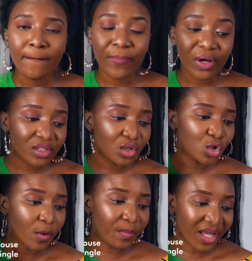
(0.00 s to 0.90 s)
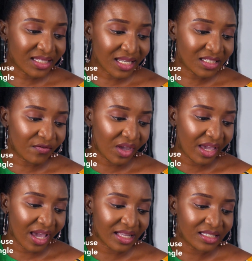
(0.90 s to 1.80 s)
But your birth
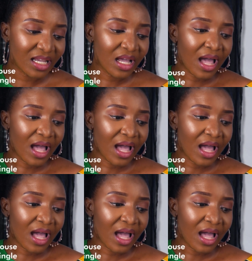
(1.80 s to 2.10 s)
certificate